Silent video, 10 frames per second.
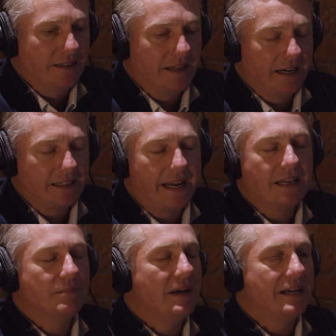it. And I
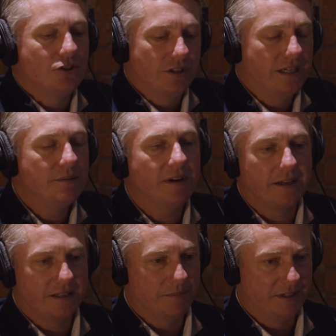can't imagine
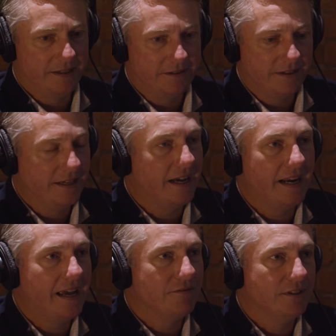anybody coming here and not
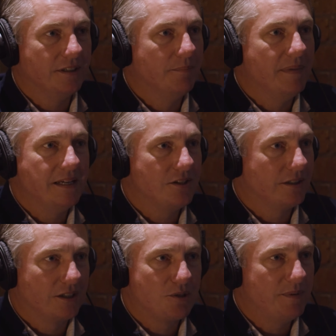having an
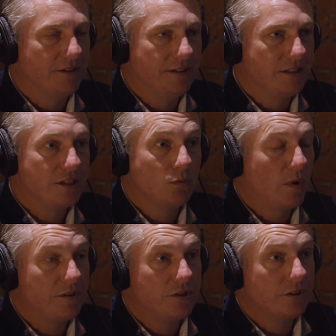amazing experience. And
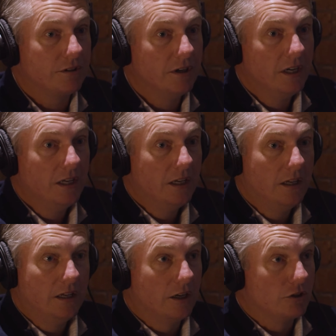whether you're
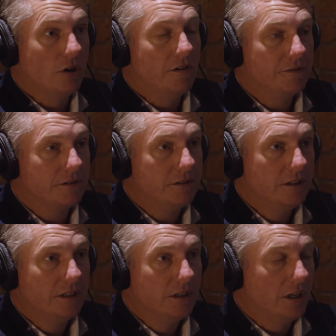a golfer,
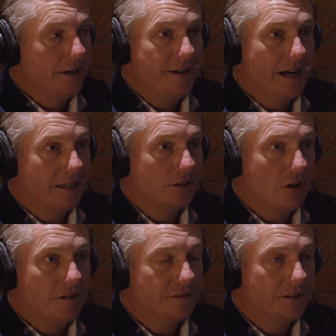a
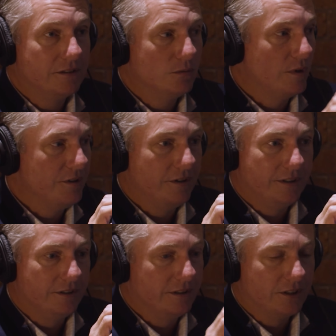non-golfer, whether
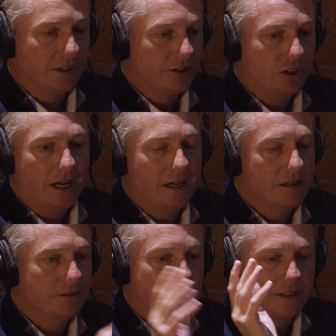you're a
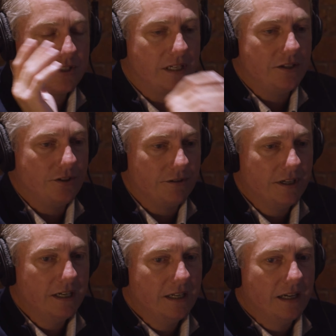child or a senior,
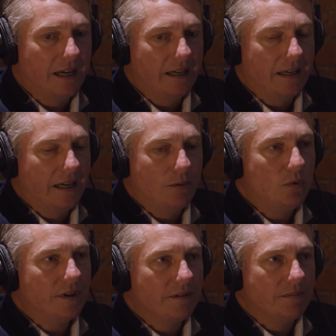I
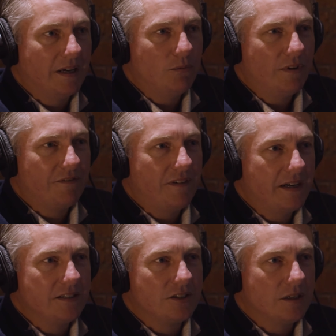want to I want to
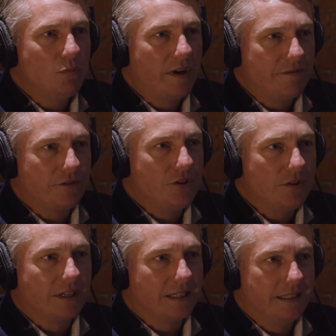find some way for you
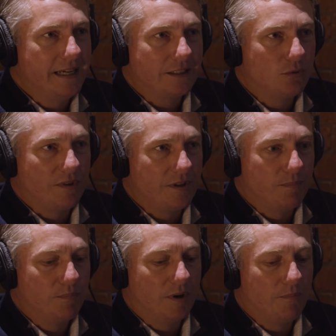to connect with a,
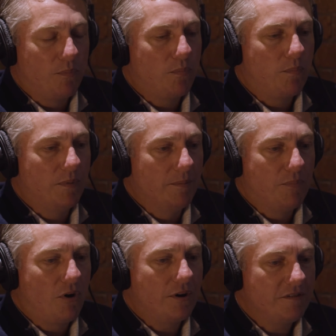a
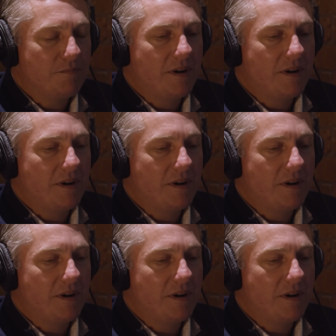part of